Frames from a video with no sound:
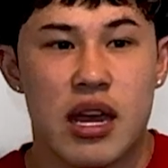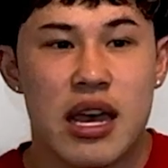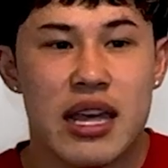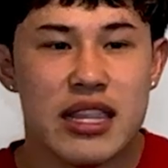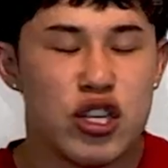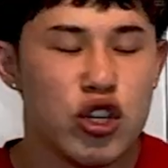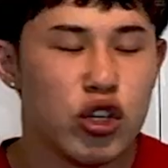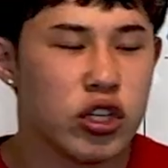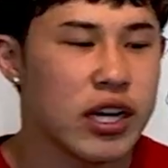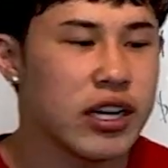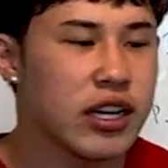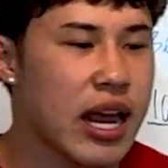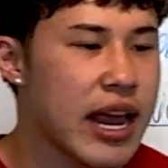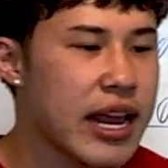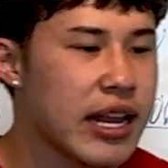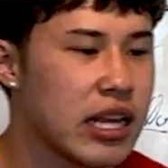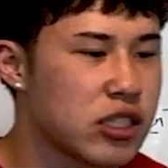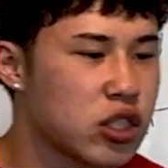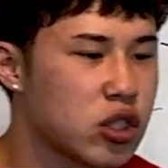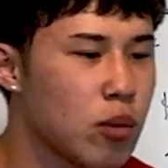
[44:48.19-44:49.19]
You
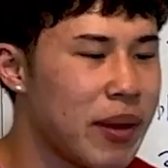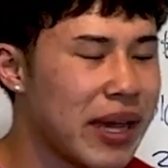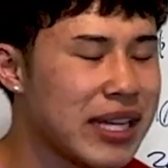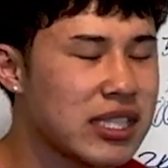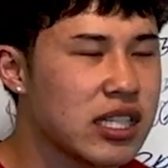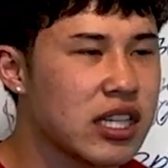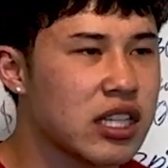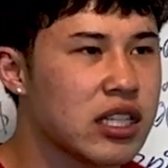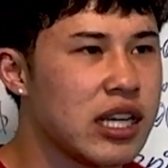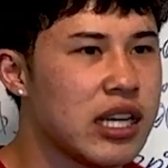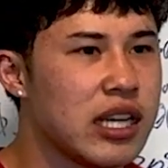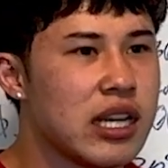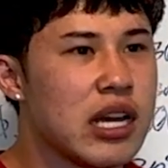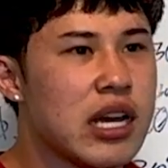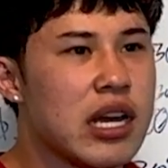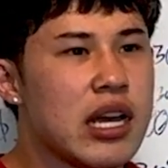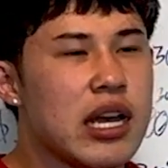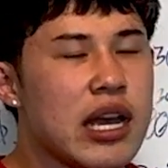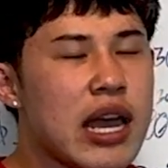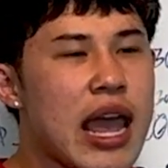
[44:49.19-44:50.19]
didn't. So basically,
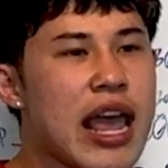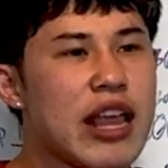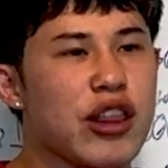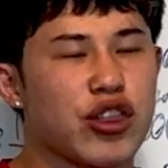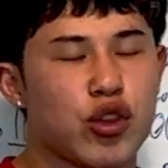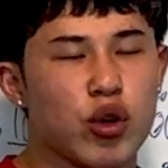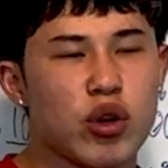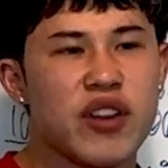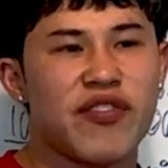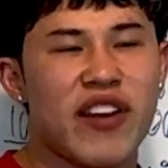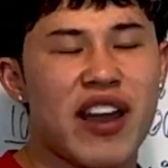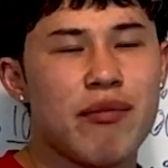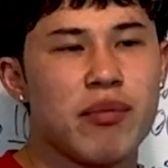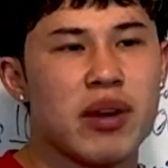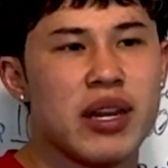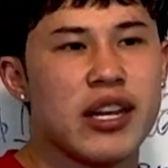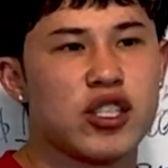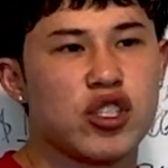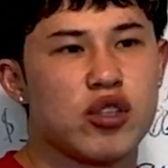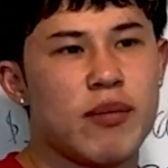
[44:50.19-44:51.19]
In 35
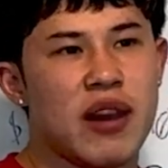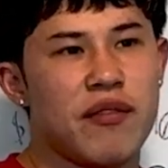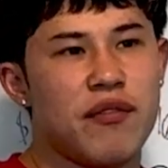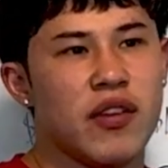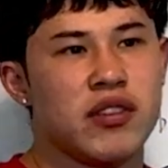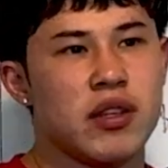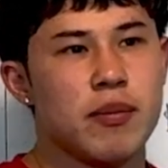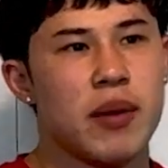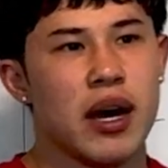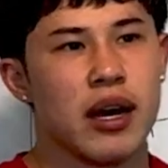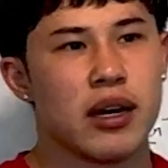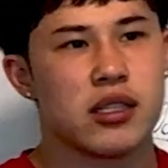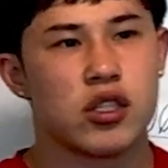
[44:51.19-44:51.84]
minutes, you make $50.